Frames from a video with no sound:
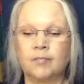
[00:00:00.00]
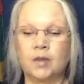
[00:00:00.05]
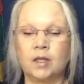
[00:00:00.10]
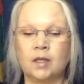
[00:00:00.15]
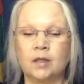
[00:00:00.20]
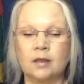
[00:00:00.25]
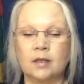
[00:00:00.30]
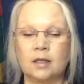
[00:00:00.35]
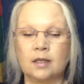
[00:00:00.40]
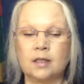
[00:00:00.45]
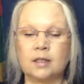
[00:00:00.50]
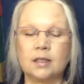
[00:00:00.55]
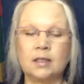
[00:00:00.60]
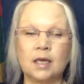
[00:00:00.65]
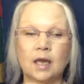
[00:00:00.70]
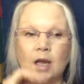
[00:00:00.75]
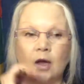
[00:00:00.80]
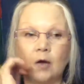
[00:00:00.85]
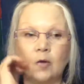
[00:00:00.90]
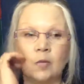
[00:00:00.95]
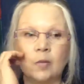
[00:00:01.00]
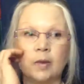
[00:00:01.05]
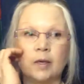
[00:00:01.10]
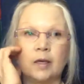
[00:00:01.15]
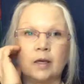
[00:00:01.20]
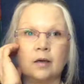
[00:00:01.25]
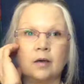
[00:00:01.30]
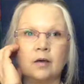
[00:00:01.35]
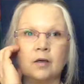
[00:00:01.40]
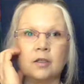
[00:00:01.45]
that they didn't help
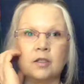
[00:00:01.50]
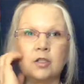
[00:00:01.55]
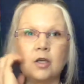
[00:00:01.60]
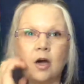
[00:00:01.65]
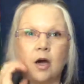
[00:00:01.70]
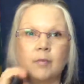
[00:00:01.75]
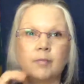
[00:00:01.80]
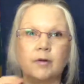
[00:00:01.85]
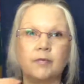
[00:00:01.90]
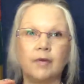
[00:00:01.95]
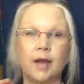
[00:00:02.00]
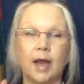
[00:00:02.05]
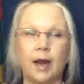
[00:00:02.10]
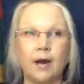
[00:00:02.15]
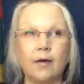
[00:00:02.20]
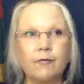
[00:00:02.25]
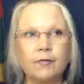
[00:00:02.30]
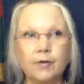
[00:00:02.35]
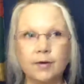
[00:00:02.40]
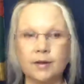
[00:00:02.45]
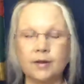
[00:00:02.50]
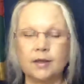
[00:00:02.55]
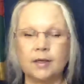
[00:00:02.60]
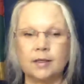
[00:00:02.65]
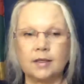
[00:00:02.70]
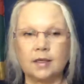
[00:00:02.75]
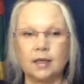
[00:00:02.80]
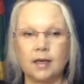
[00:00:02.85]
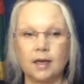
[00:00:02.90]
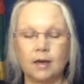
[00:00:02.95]
me on top of everything
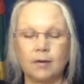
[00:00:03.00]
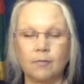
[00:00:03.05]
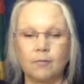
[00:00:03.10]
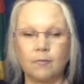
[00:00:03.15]
that I